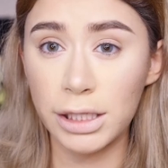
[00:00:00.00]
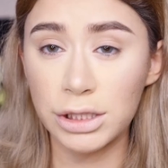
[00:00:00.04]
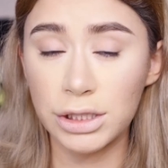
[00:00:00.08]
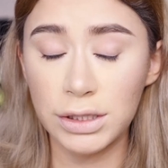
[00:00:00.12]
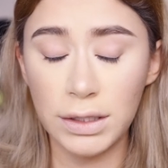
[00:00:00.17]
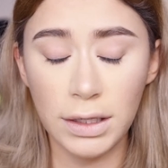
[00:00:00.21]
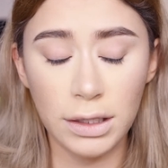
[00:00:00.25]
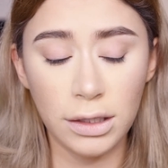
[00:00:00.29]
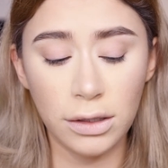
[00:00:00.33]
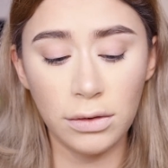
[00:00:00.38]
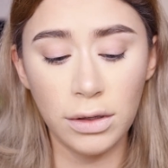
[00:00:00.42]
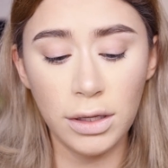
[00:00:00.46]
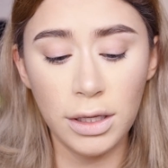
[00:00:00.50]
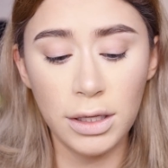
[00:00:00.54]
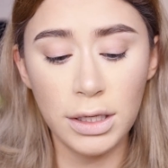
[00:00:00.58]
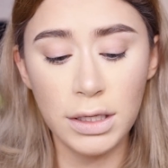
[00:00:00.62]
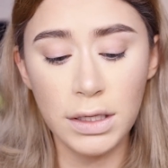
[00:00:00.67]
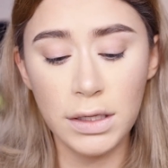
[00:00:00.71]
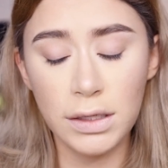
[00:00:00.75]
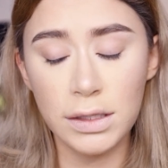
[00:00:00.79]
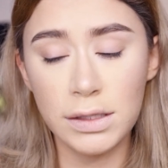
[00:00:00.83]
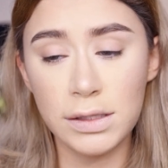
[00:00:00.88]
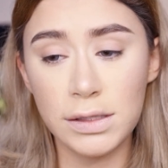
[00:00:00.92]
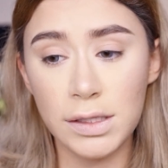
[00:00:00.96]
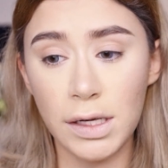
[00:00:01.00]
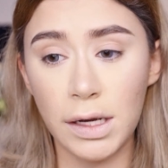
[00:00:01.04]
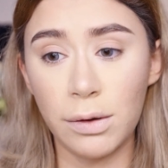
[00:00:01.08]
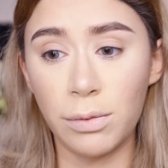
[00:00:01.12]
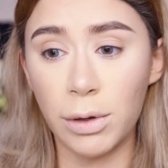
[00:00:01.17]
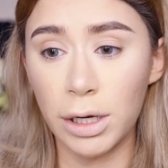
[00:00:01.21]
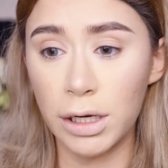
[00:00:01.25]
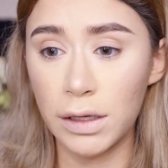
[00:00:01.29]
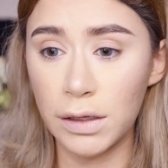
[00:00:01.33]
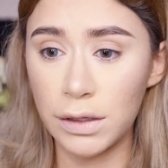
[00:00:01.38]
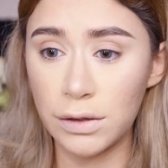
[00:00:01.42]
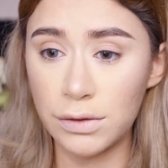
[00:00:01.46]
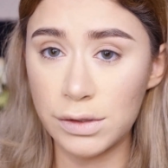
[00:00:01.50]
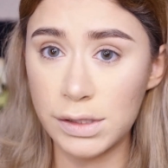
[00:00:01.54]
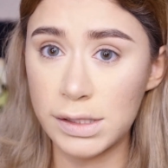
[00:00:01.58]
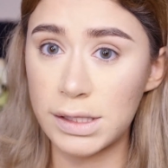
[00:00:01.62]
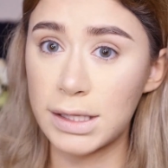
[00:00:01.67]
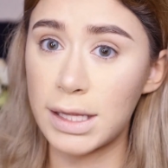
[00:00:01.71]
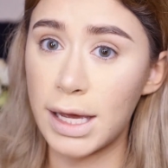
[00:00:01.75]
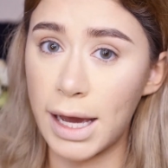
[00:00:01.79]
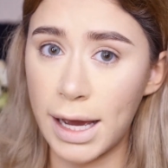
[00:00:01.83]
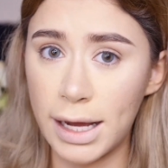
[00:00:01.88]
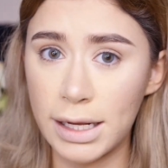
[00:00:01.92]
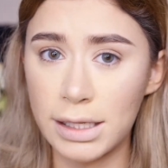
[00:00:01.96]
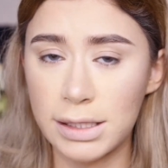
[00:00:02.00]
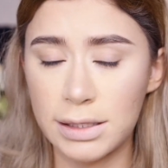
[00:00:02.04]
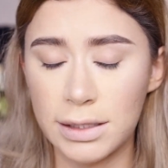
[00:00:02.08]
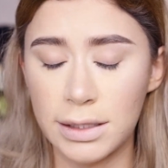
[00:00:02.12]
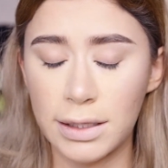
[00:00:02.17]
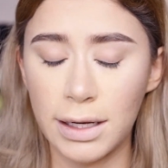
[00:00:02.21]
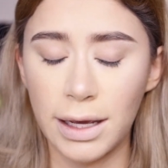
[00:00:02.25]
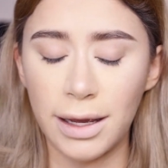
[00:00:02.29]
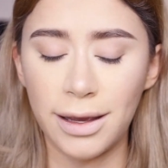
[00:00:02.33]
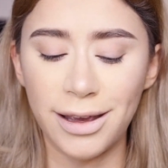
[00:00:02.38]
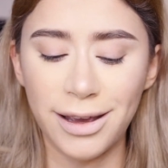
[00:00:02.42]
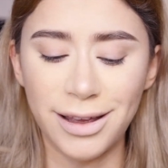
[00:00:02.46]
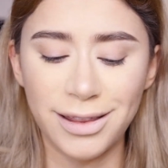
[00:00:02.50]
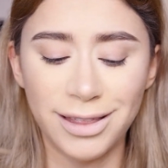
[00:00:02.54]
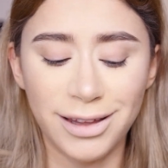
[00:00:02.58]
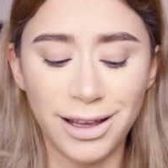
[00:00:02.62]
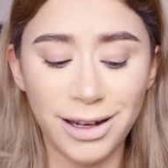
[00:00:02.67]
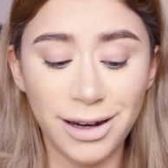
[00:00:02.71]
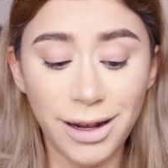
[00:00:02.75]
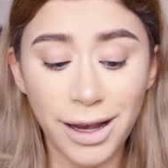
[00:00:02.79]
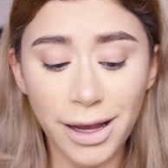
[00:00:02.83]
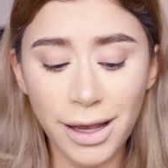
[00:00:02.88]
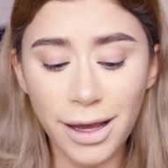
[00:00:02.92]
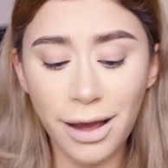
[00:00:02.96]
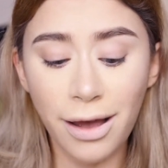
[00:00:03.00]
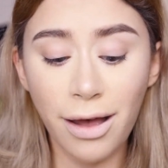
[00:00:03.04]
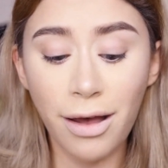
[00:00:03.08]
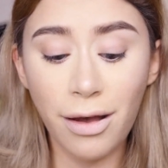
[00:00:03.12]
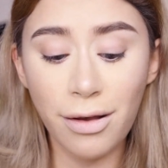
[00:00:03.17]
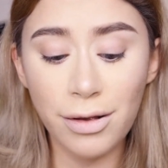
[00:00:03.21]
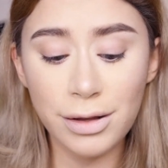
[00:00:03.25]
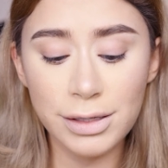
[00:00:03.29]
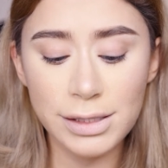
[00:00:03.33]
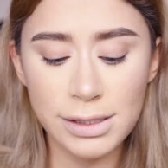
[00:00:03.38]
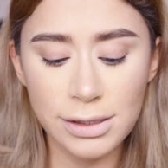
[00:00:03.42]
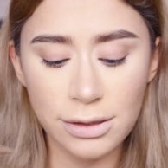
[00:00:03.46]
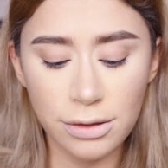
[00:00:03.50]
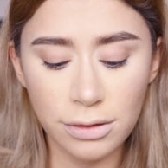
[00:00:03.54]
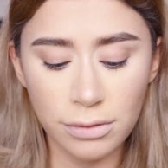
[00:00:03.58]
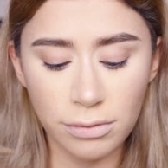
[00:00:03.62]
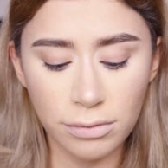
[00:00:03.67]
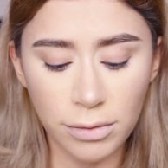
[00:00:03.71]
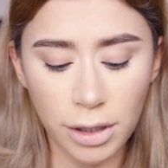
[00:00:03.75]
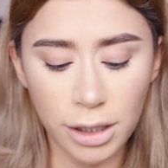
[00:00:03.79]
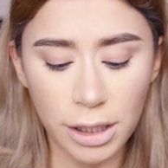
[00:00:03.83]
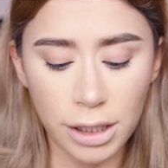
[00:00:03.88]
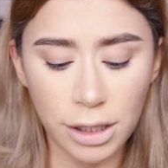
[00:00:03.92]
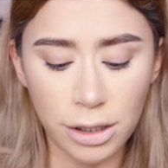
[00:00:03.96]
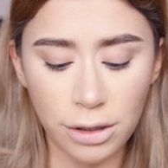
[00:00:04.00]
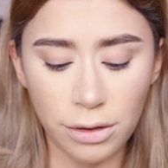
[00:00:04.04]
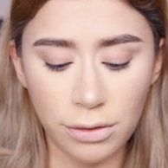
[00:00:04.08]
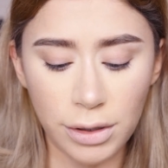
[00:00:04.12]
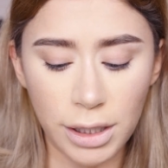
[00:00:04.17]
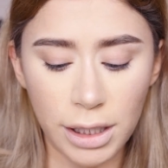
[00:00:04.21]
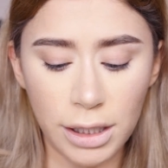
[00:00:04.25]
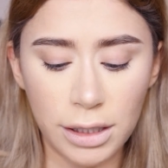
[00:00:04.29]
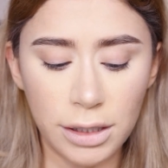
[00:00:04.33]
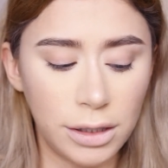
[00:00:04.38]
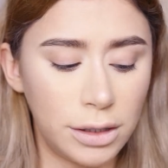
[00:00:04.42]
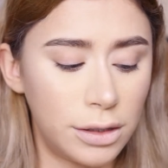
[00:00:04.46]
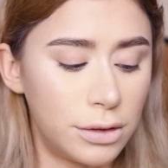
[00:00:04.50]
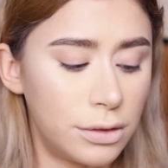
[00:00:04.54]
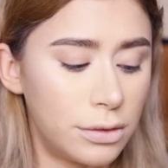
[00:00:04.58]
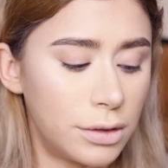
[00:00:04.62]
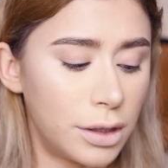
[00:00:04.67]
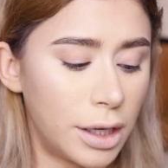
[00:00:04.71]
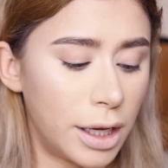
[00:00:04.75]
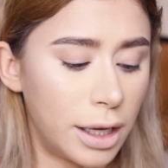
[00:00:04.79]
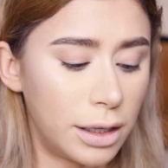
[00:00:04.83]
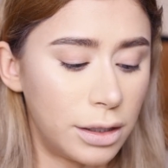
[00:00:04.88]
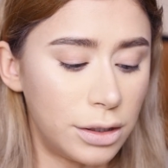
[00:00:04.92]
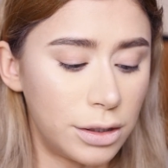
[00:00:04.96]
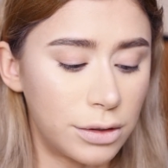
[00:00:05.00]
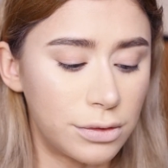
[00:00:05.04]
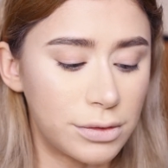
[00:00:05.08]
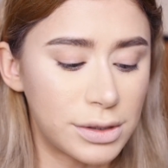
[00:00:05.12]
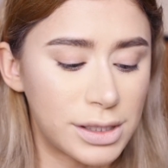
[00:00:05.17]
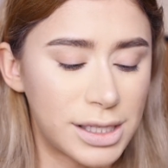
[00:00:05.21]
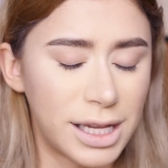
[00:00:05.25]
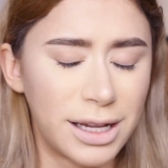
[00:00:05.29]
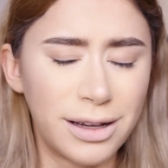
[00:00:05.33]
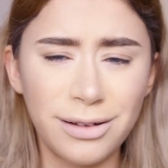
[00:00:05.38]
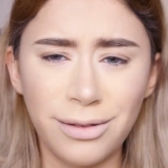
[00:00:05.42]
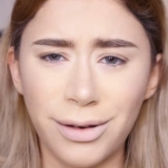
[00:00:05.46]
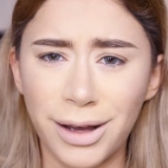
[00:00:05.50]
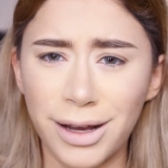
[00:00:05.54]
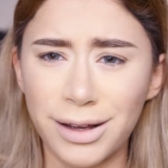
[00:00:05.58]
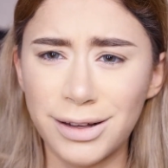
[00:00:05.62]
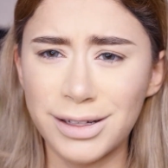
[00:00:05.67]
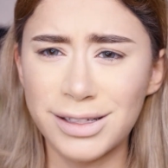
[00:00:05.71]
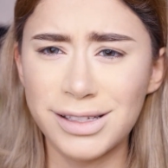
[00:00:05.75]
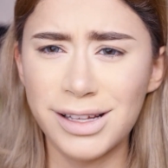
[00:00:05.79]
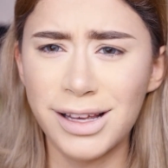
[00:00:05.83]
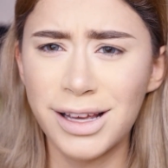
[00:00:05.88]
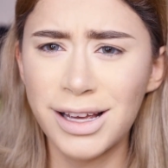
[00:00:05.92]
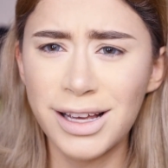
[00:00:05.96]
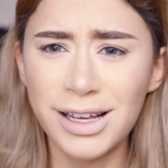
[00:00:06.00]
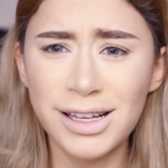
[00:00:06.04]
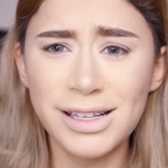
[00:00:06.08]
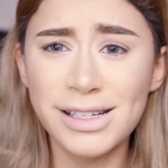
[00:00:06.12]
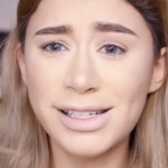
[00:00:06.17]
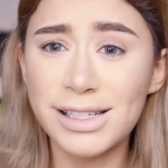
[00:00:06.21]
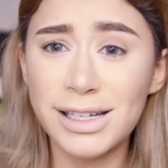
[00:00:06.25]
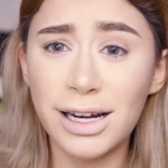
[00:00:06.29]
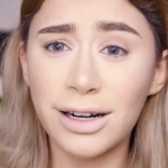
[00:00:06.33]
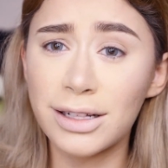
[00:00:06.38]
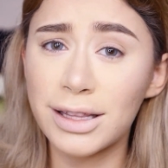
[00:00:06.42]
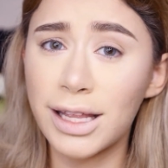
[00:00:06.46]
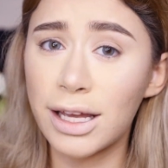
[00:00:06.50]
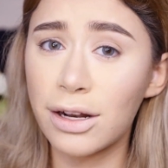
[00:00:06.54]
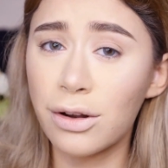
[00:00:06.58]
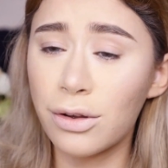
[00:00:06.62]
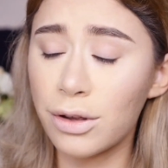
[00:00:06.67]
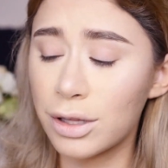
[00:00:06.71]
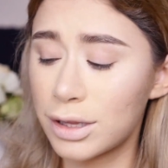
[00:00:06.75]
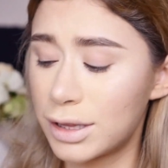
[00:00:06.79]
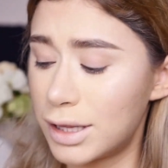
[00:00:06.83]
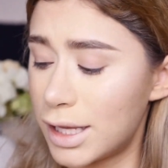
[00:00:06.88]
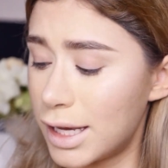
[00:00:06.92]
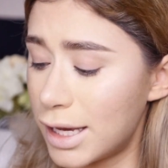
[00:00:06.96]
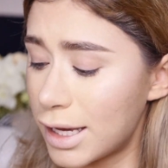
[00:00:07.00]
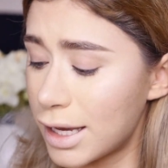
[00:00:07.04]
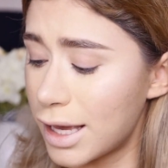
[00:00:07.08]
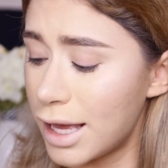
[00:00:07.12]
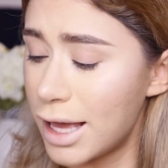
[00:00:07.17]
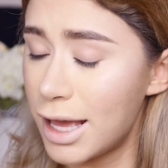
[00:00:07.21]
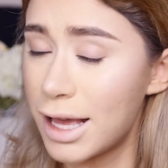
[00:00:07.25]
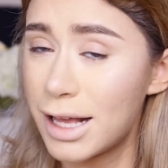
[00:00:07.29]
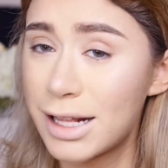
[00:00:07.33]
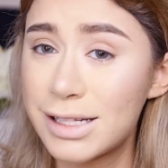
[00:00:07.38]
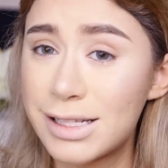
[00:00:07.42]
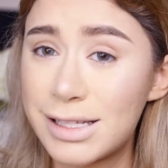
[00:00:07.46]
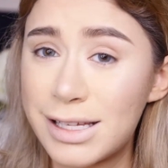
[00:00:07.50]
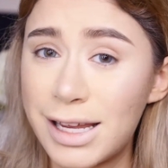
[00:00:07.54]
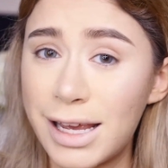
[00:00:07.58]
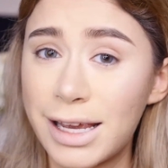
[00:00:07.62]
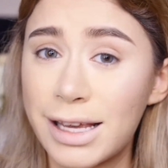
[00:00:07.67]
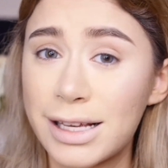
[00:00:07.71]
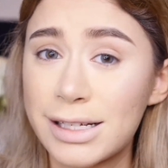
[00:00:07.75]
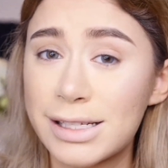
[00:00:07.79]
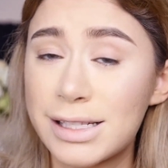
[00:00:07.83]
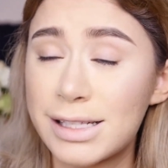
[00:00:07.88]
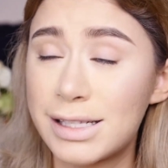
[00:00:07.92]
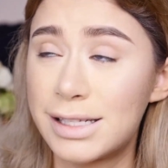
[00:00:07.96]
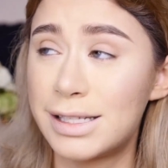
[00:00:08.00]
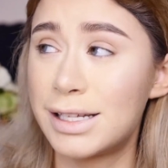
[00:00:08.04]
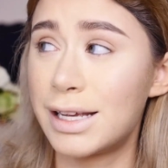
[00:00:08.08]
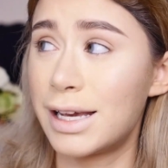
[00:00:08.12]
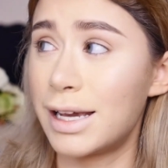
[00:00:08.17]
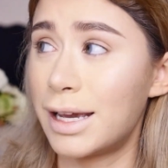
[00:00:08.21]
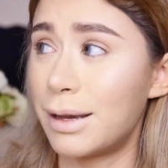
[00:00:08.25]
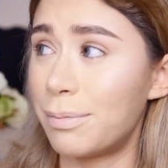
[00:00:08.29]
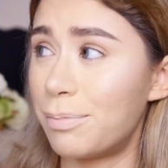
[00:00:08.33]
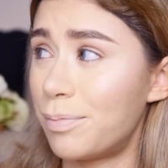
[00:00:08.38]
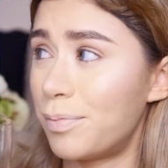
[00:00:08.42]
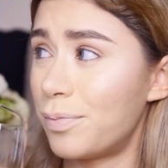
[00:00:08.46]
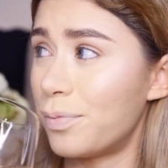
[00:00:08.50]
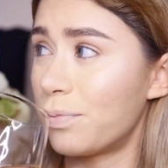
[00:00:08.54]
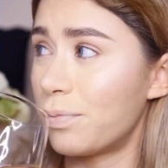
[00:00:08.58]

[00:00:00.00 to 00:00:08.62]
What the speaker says: eyeshadow. So I want to use that today. And then I also want to go in and use, started that whole thing, take a sip.